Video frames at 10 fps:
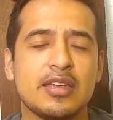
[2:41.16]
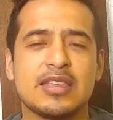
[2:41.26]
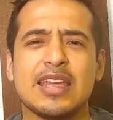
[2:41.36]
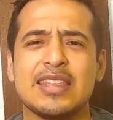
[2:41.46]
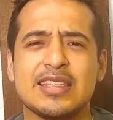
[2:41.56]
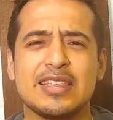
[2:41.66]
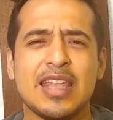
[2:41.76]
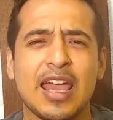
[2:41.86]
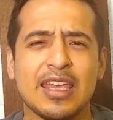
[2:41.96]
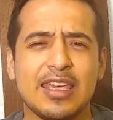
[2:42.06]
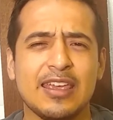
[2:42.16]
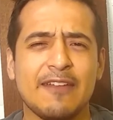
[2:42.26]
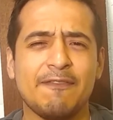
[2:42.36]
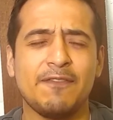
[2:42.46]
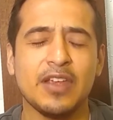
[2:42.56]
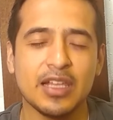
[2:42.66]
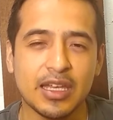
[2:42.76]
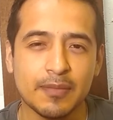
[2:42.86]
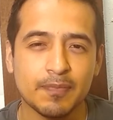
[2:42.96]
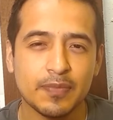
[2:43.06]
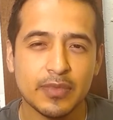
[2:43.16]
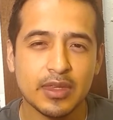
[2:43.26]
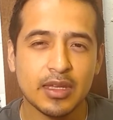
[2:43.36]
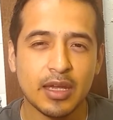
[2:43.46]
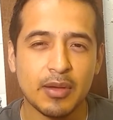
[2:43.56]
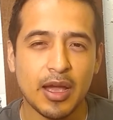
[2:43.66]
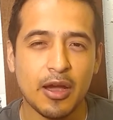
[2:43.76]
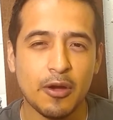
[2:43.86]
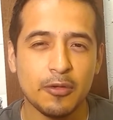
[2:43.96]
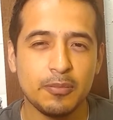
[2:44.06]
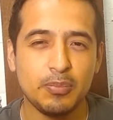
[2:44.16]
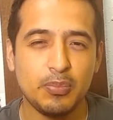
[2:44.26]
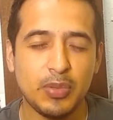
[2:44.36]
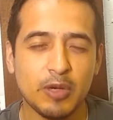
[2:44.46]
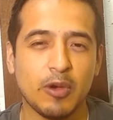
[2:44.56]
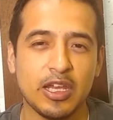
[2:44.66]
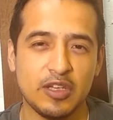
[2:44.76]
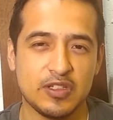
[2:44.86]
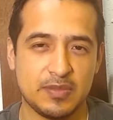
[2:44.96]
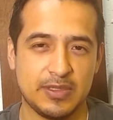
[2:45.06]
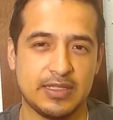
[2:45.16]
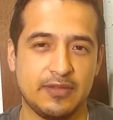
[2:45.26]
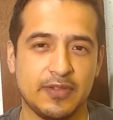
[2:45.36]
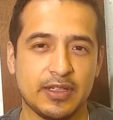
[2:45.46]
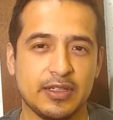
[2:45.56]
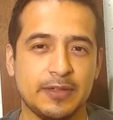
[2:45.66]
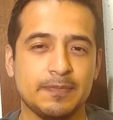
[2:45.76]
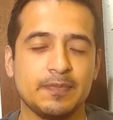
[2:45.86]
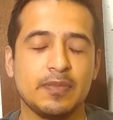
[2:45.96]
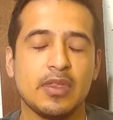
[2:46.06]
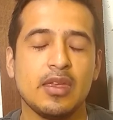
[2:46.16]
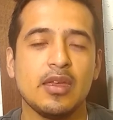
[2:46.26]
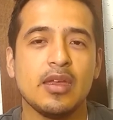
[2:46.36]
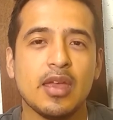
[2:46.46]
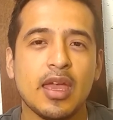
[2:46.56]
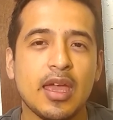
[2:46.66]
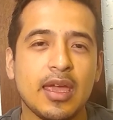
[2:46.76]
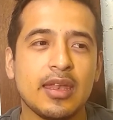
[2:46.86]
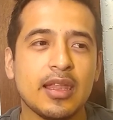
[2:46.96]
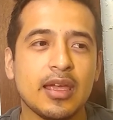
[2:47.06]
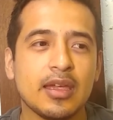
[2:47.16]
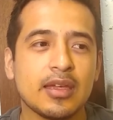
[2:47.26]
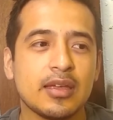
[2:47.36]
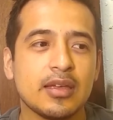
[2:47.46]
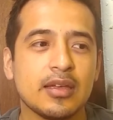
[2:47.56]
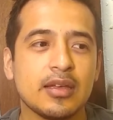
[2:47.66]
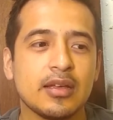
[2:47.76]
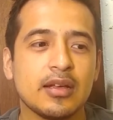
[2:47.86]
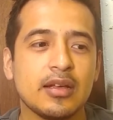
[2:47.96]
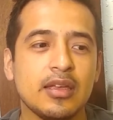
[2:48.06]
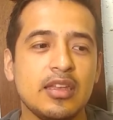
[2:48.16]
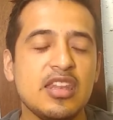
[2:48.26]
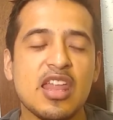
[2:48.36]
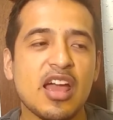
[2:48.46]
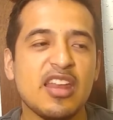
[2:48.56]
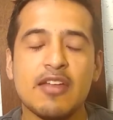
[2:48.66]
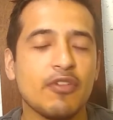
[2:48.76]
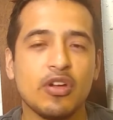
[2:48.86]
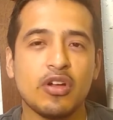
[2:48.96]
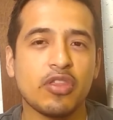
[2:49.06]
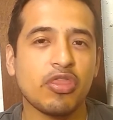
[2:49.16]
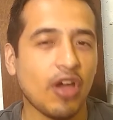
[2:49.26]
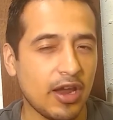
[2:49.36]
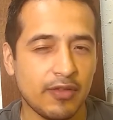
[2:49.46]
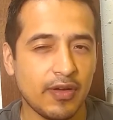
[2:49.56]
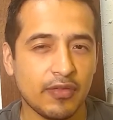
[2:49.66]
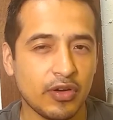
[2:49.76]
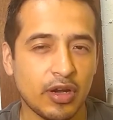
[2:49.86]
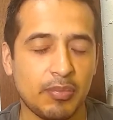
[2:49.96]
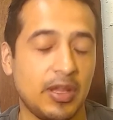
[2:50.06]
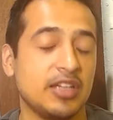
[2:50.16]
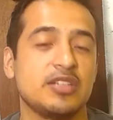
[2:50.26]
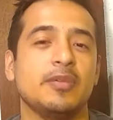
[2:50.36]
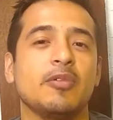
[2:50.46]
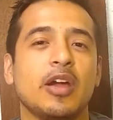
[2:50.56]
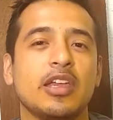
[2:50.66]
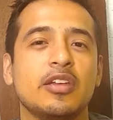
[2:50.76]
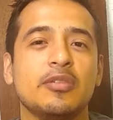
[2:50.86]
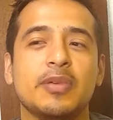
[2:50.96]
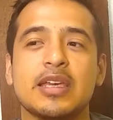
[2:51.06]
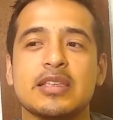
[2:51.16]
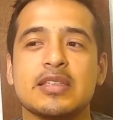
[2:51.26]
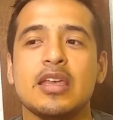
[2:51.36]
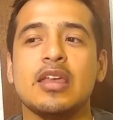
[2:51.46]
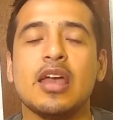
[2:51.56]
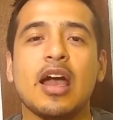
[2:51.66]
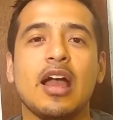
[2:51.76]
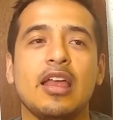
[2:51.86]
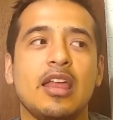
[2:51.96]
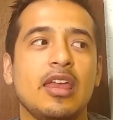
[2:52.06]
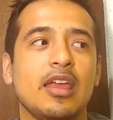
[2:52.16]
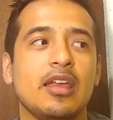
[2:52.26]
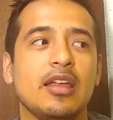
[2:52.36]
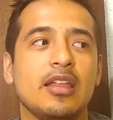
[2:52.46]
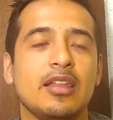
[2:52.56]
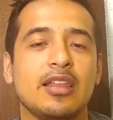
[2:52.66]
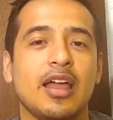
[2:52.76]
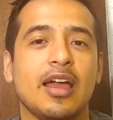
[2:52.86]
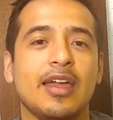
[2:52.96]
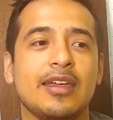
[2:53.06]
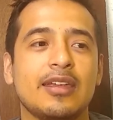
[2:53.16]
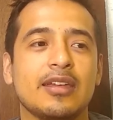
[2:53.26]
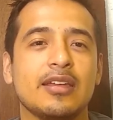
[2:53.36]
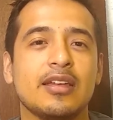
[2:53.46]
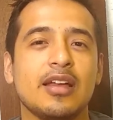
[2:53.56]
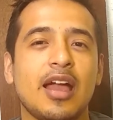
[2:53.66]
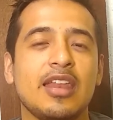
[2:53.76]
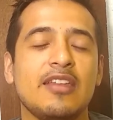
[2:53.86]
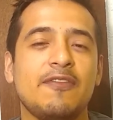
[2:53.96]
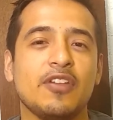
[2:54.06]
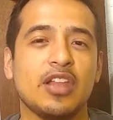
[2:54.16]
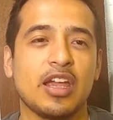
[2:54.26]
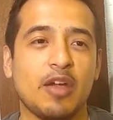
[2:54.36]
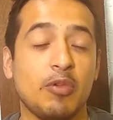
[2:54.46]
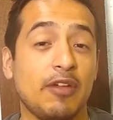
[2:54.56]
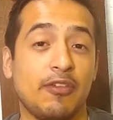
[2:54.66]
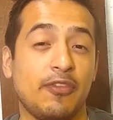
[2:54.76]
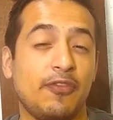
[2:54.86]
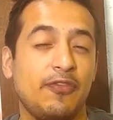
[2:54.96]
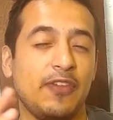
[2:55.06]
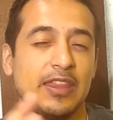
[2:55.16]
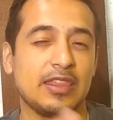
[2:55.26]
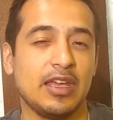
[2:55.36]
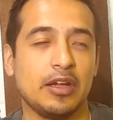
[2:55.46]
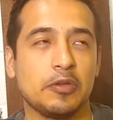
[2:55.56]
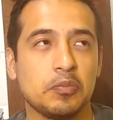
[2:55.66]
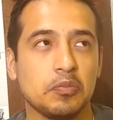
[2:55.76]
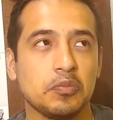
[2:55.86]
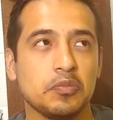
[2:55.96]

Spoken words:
I just had this nagging feeling about BYU specifically. And like, I never thought of ever applying to BYU because, like, I didn't feel like I would ever fit there.